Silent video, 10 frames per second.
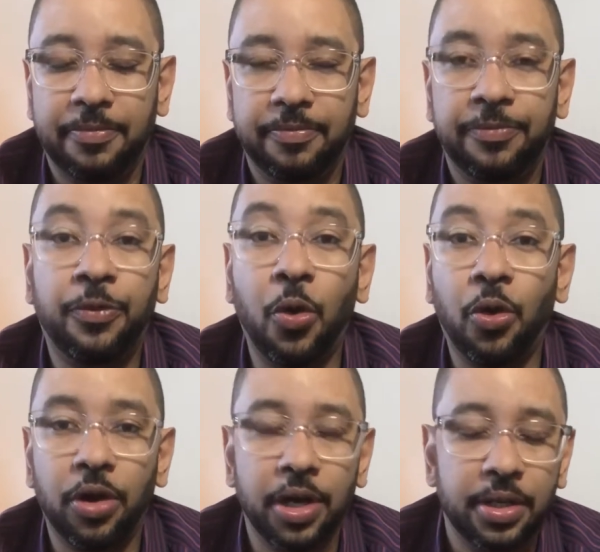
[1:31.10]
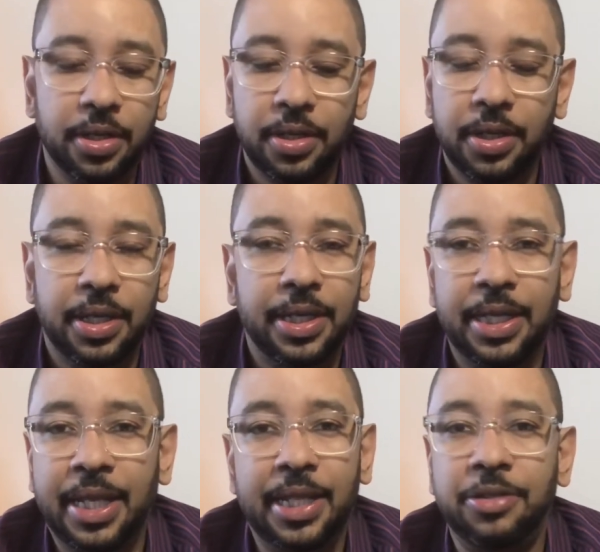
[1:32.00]
Ford,
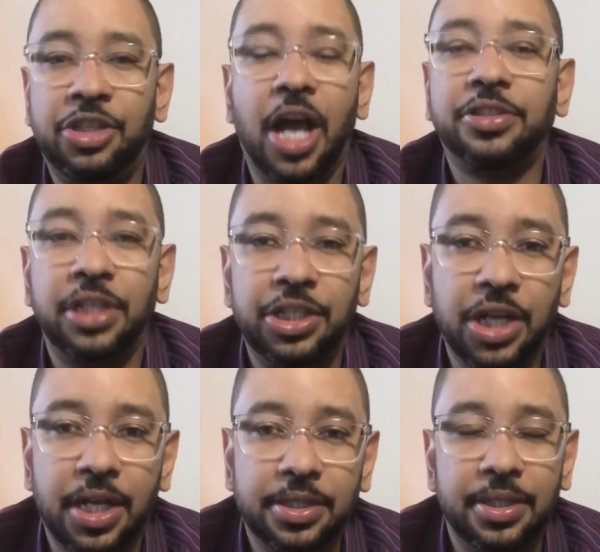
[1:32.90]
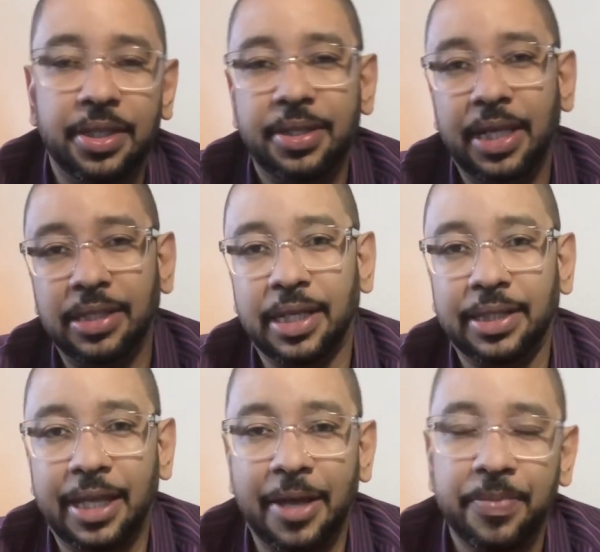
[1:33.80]
any Johnson & Johnson, things
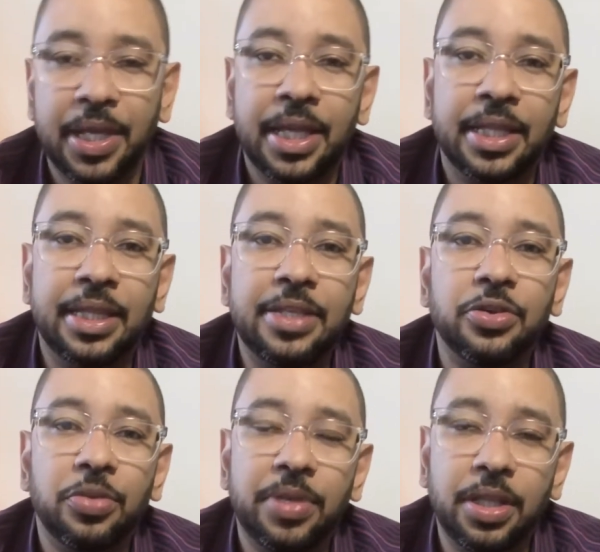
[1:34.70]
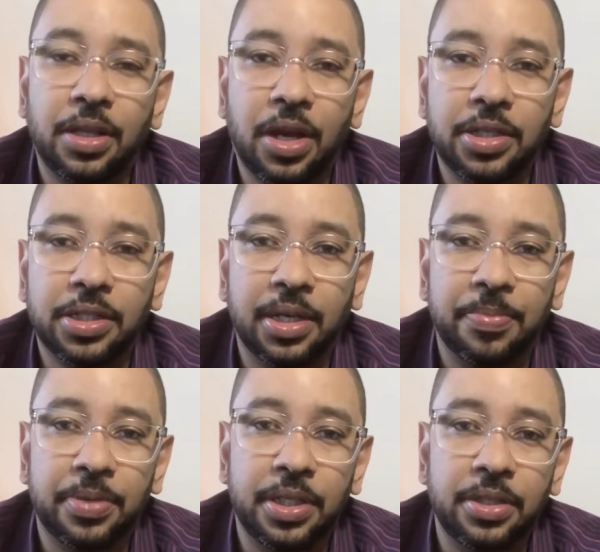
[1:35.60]
like that. These are going to be the large
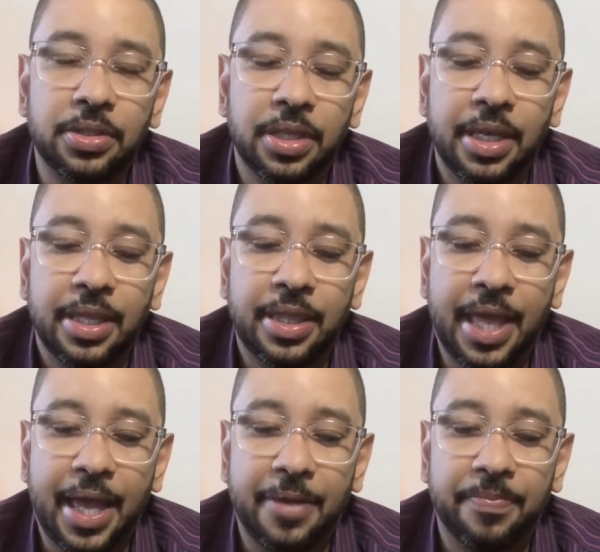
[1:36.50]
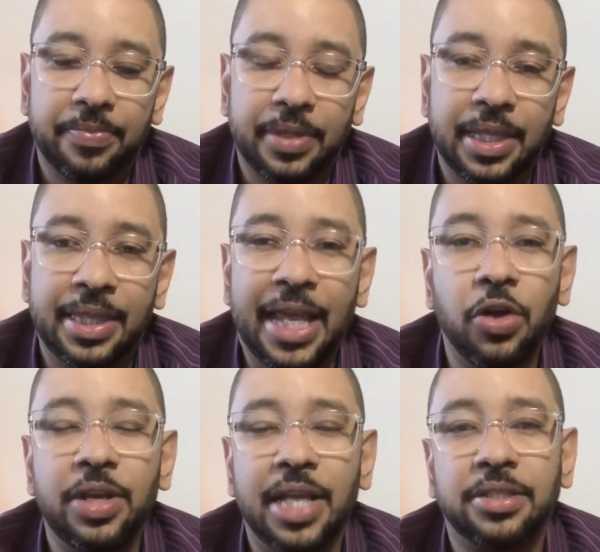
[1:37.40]
companies that they
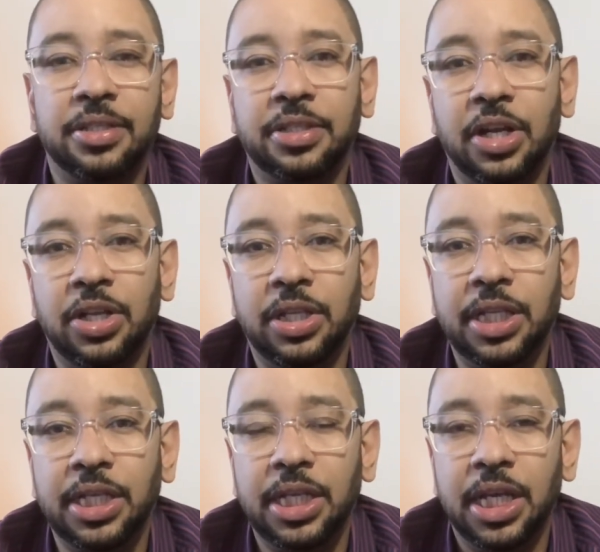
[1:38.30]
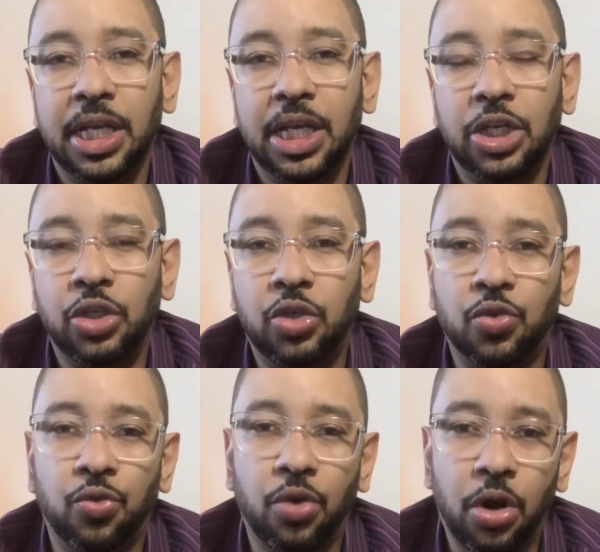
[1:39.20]
don't necessarily
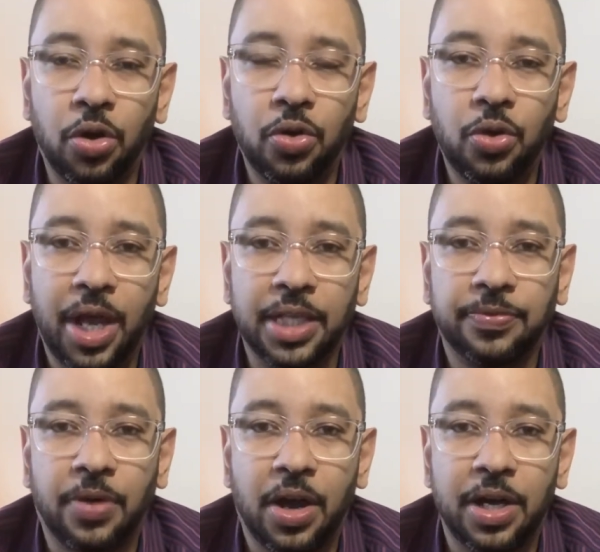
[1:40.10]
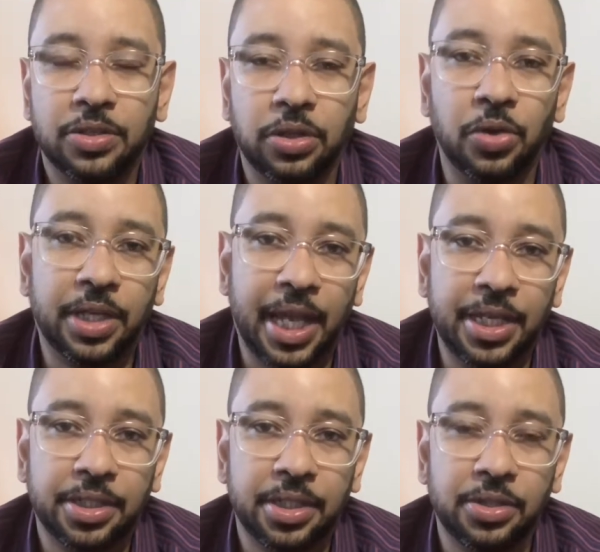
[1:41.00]
grow as far as
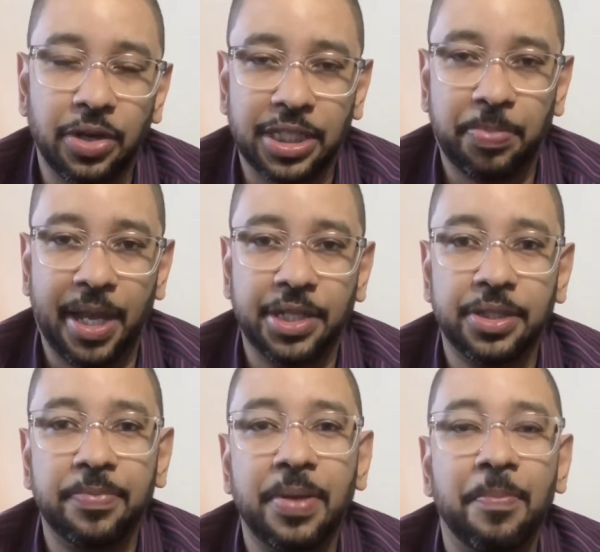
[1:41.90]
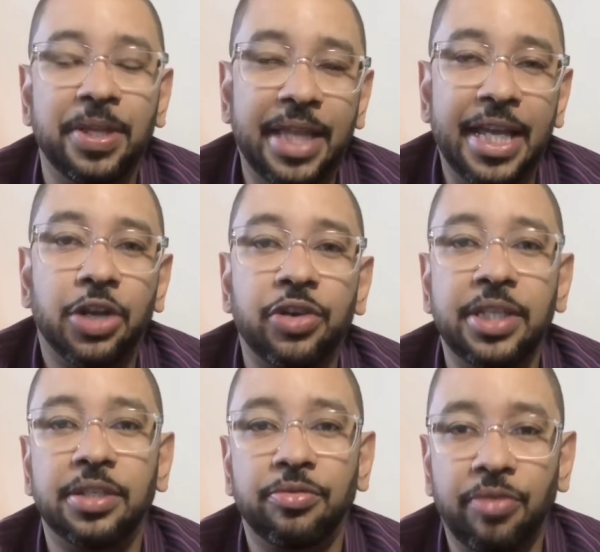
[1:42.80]
locations or expansion, but they
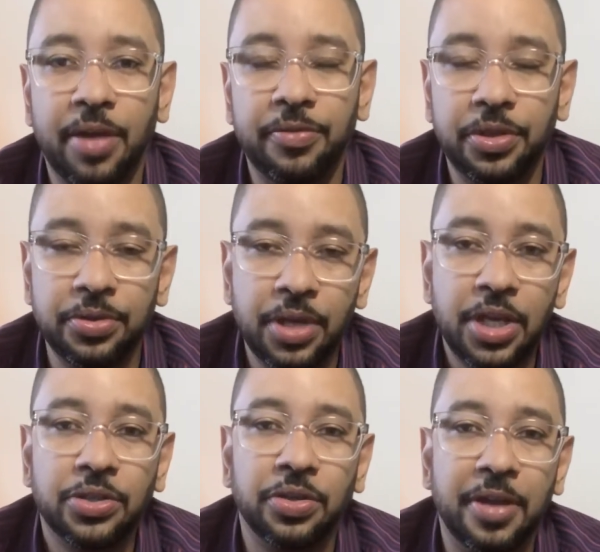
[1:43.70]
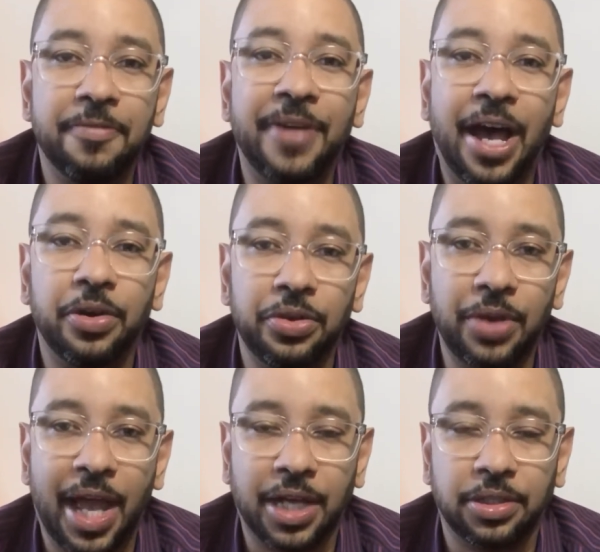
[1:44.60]
increase in revenue, so their value
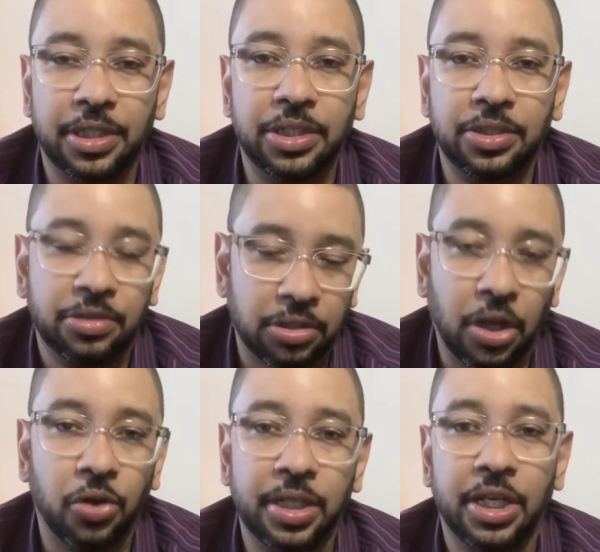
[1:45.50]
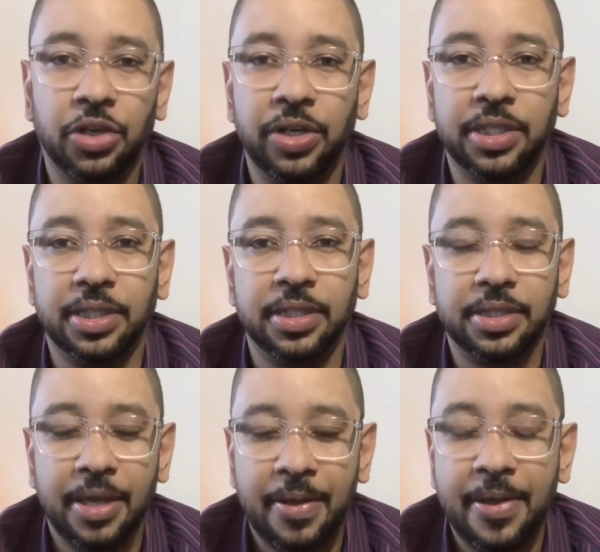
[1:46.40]
actually slowly
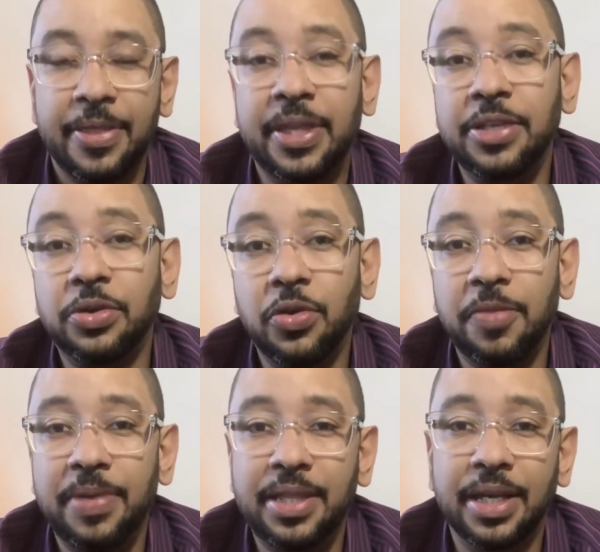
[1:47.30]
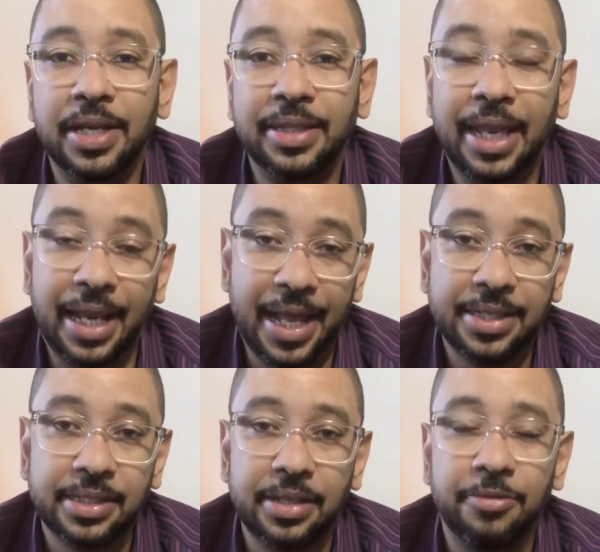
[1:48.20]
increases. These are going to be the
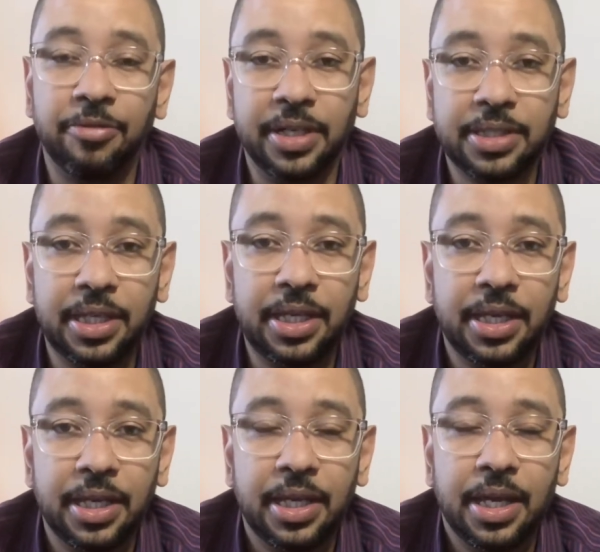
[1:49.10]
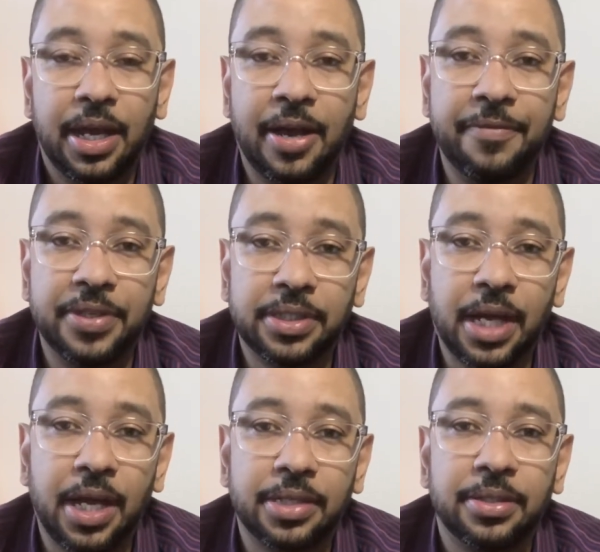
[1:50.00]
less risky of the
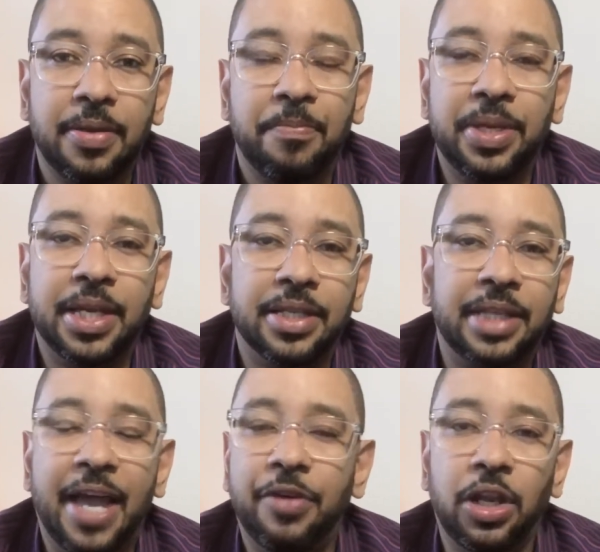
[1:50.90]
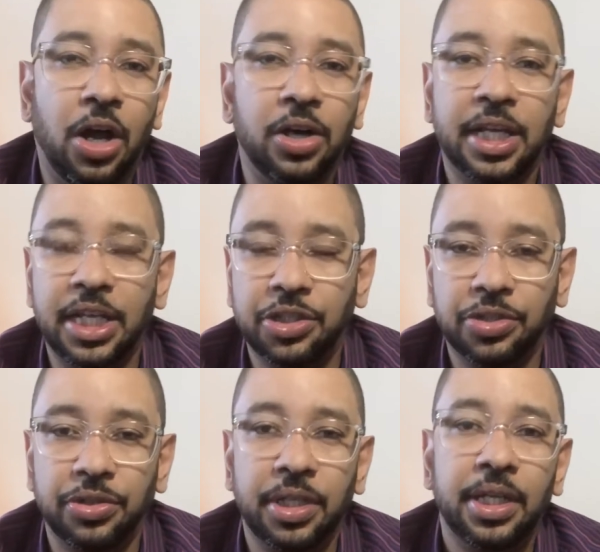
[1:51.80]
stocks because they have a long
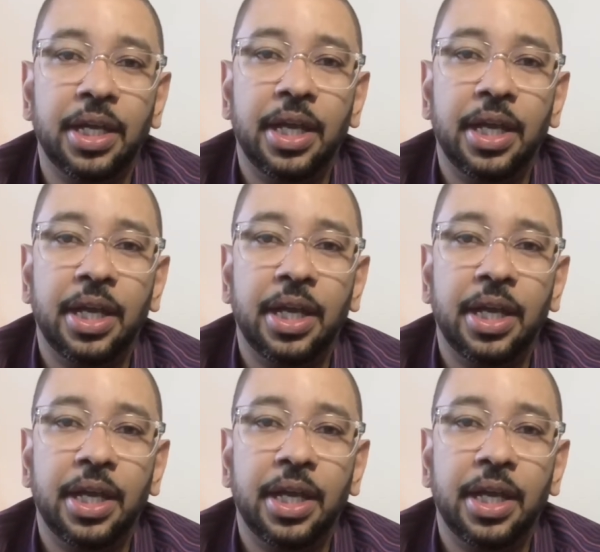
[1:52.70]
history.